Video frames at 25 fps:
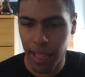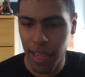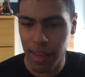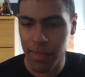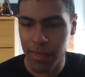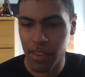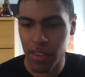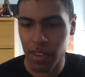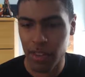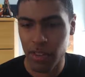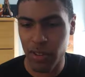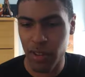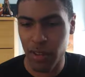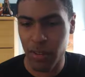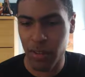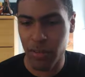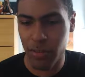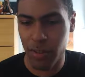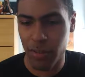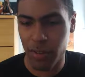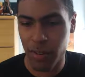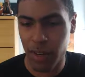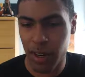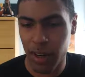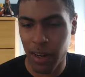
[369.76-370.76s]
Lesser
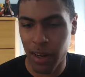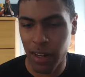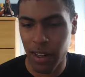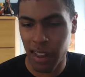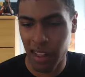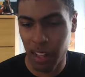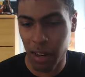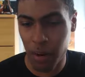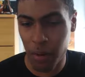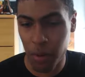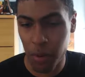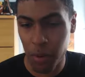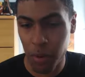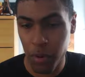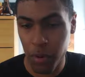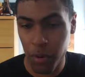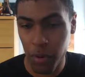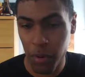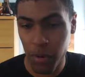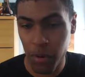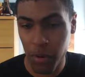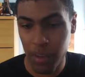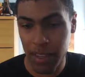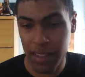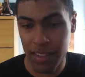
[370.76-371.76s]
Shot Fraught Liquid
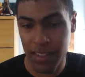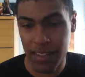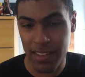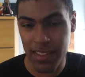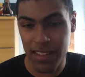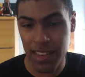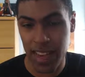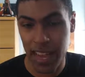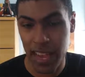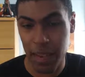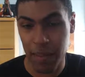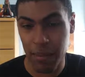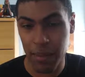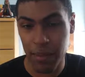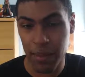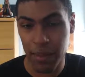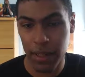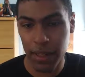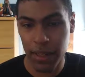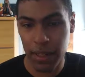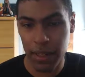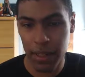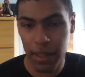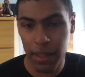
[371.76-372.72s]
Gold is its name.